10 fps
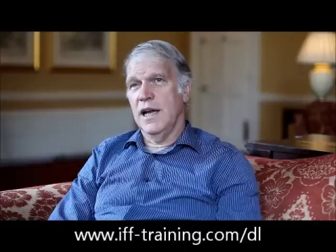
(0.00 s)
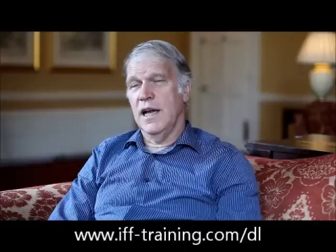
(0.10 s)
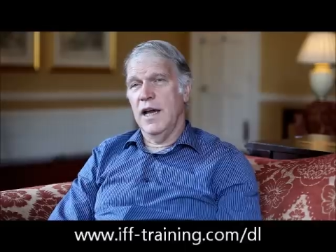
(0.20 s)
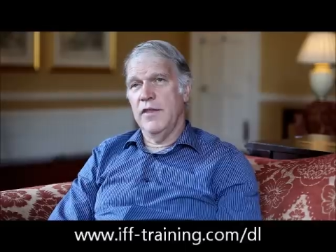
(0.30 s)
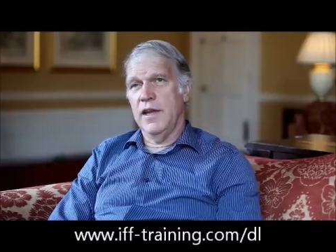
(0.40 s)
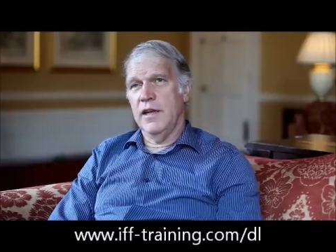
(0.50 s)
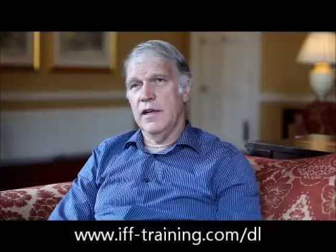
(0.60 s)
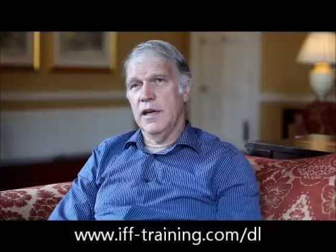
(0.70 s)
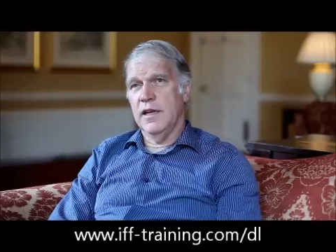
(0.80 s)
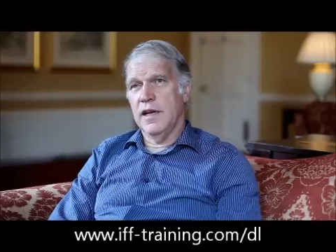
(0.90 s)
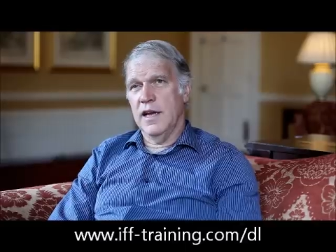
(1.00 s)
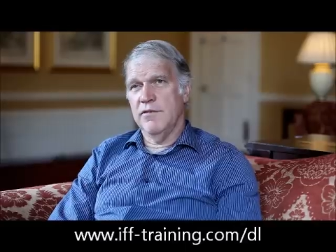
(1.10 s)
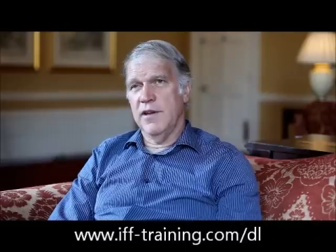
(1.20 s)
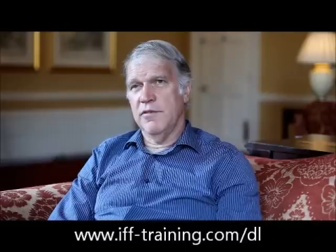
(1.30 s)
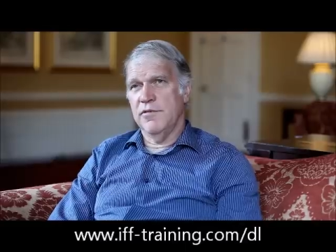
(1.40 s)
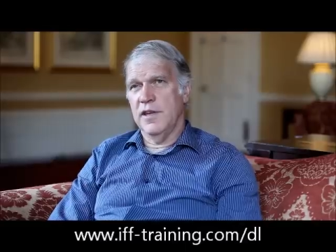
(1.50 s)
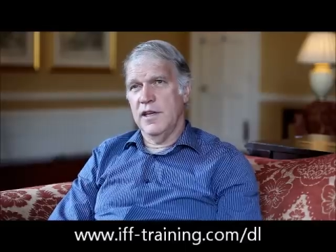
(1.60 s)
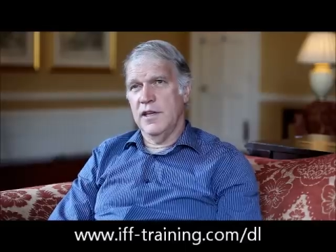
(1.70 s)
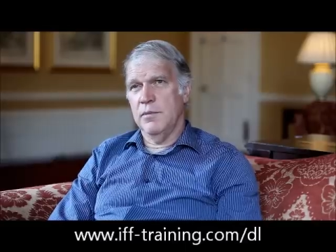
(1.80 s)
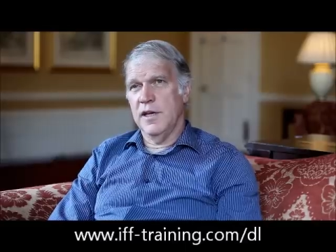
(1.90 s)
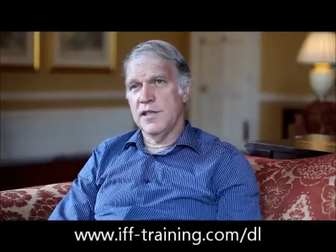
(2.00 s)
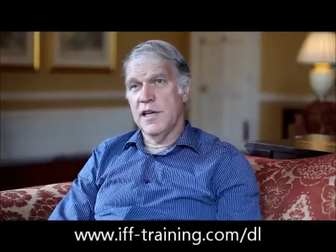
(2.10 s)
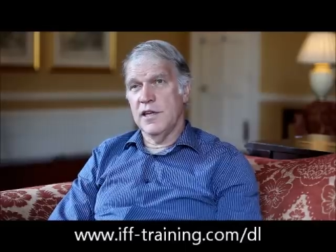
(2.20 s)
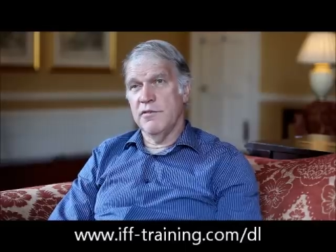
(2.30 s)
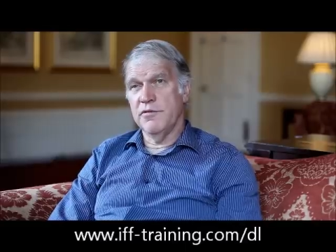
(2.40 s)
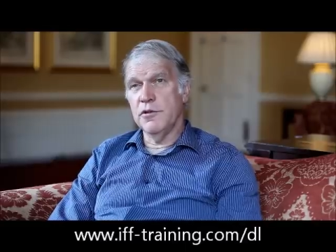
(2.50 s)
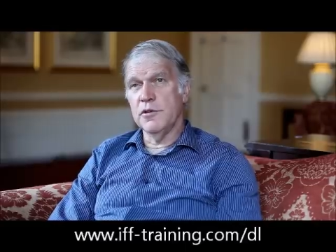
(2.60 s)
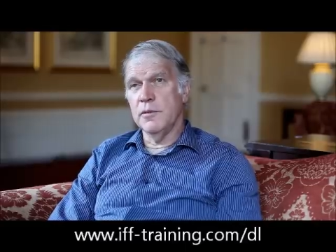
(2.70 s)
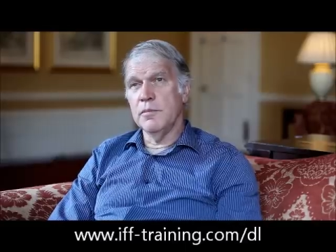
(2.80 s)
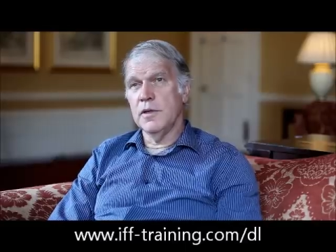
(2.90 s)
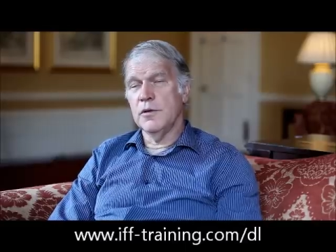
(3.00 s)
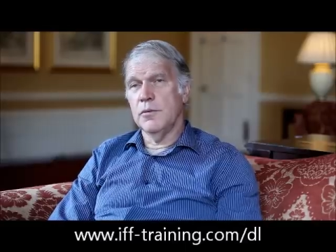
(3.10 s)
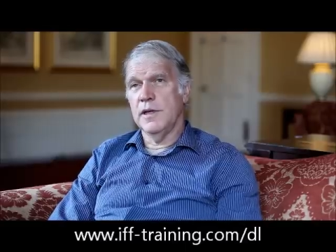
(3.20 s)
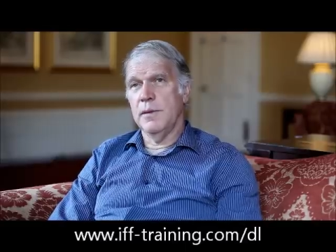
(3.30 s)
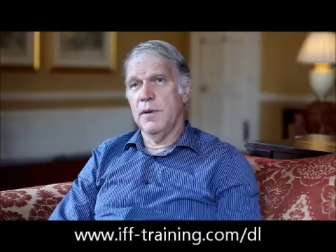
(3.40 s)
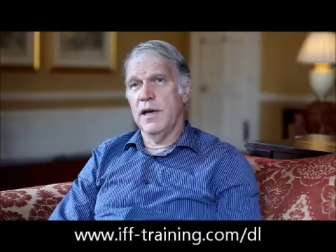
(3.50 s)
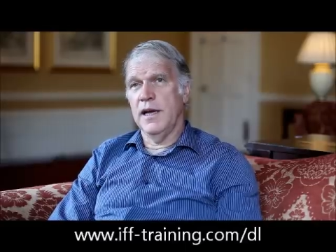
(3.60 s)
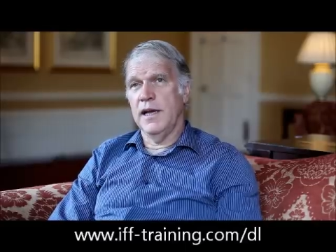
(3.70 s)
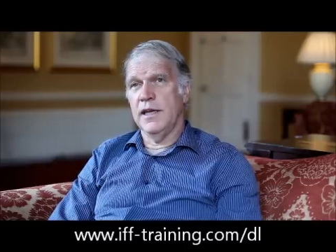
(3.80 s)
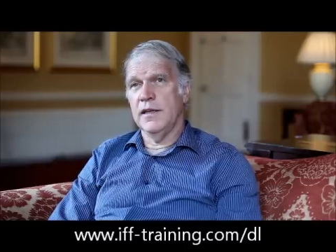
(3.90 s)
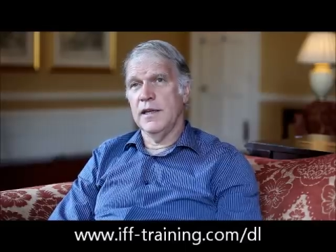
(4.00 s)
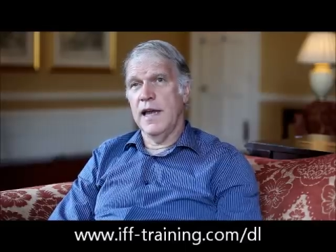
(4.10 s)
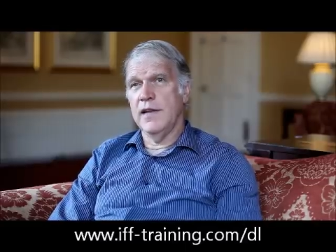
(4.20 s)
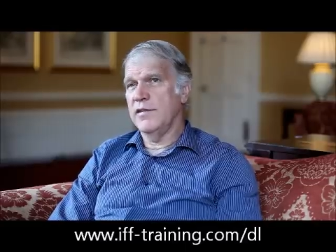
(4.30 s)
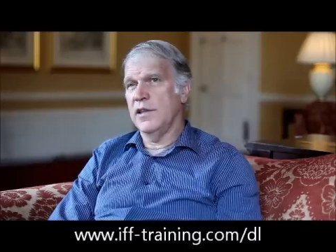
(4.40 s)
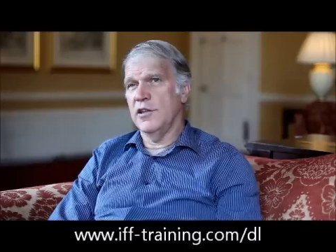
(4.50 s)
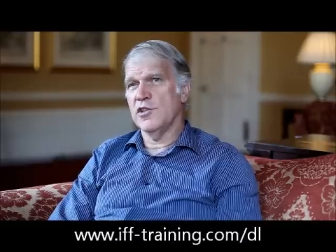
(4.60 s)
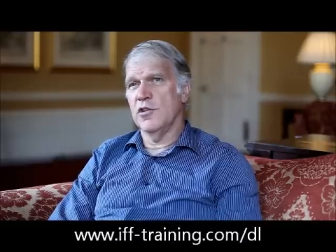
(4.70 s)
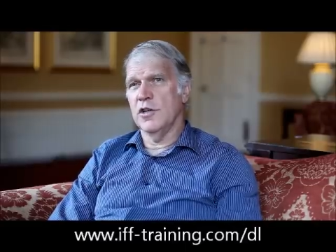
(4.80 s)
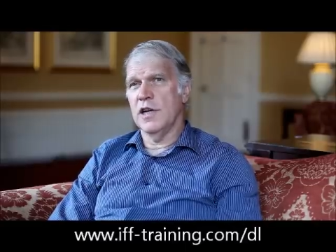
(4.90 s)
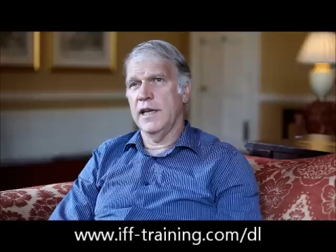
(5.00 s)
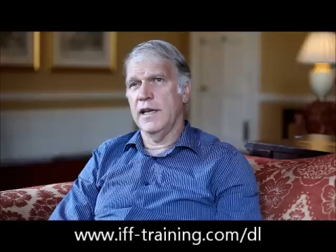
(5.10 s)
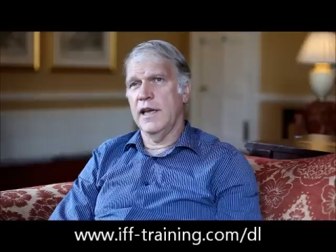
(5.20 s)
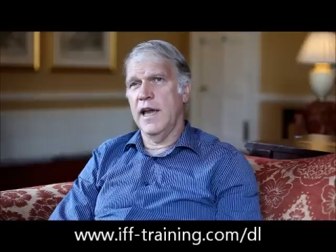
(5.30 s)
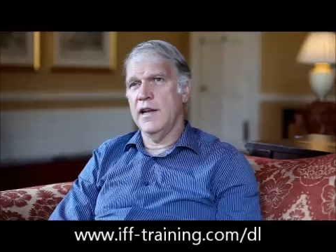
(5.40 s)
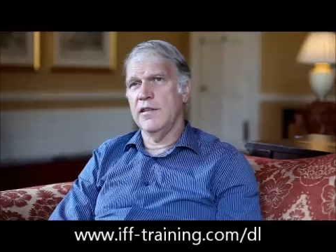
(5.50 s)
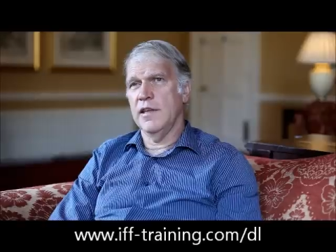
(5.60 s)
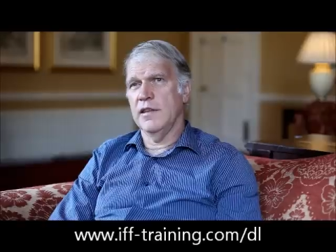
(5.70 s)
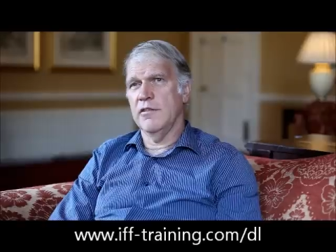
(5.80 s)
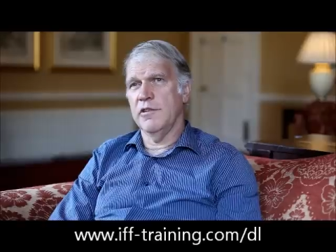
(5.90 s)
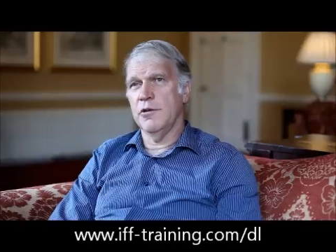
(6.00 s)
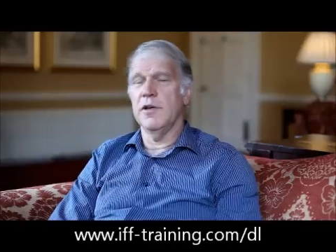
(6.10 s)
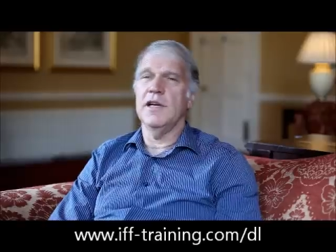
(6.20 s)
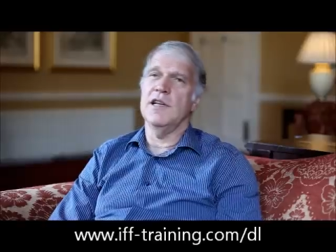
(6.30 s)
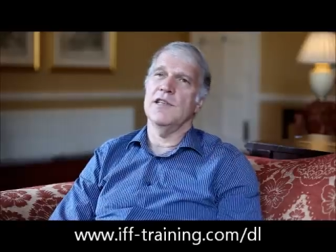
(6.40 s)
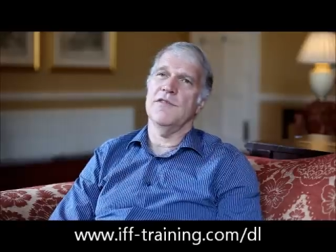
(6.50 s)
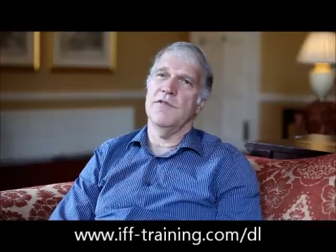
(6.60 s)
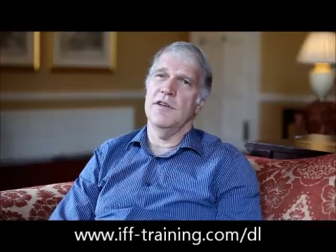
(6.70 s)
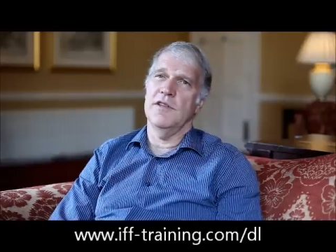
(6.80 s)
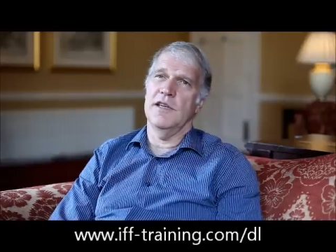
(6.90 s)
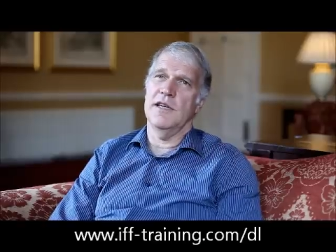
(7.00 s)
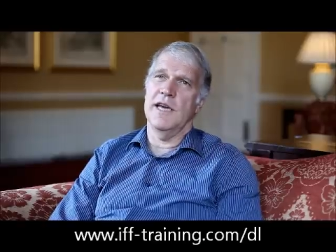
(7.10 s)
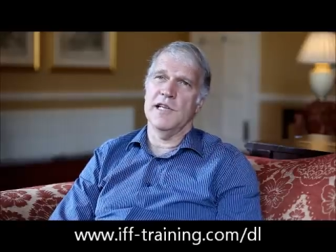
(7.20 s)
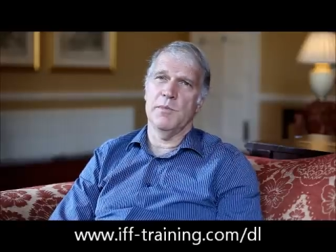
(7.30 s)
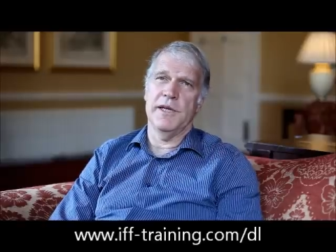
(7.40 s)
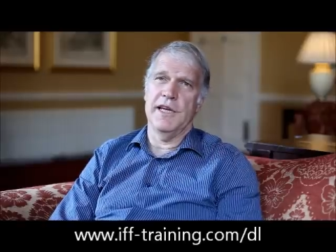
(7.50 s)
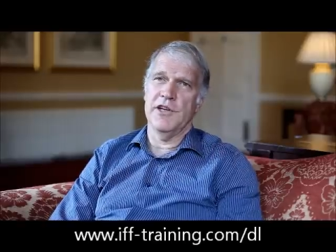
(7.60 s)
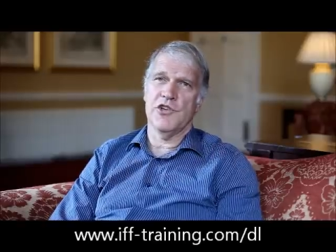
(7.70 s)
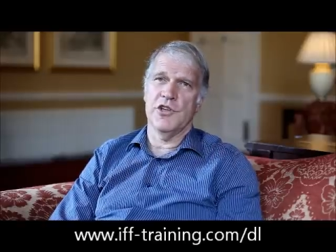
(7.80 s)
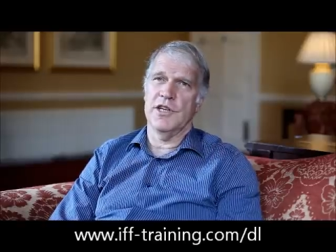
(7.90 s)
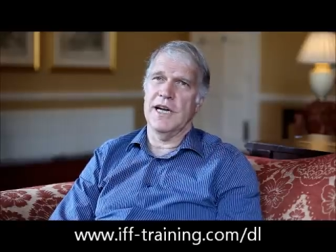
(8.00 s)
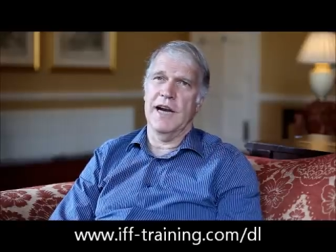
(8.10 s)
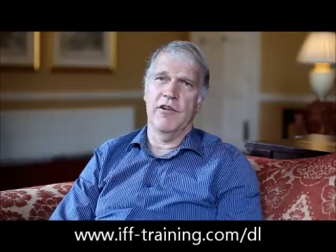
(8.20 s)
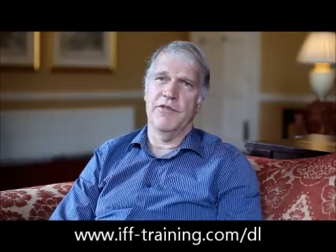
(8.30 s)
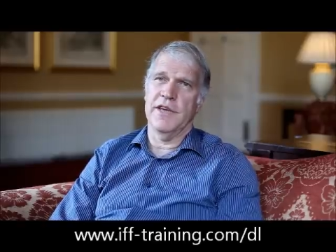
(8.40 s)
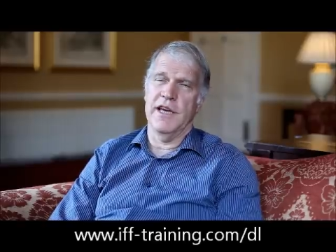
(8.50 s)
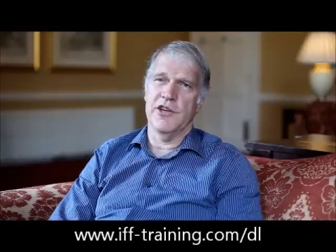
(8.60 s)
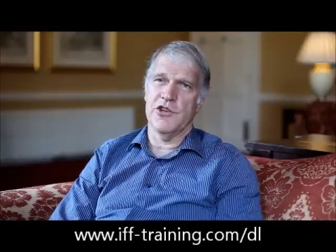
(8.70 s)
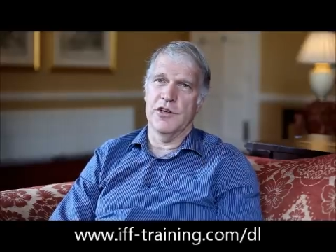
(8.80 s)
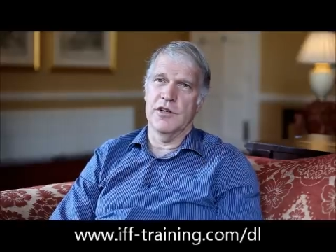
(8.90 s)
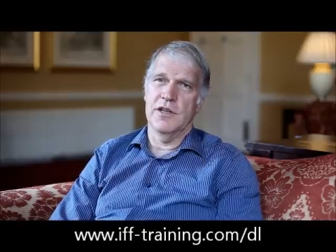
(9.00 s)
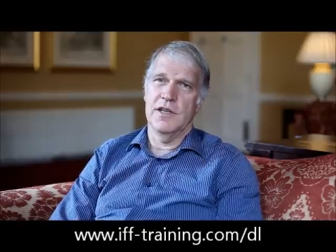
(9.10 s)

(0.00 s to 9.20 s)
And then at IFF they maintain a forum whereby anything that's not clear, anything that requires further explanation, clarification,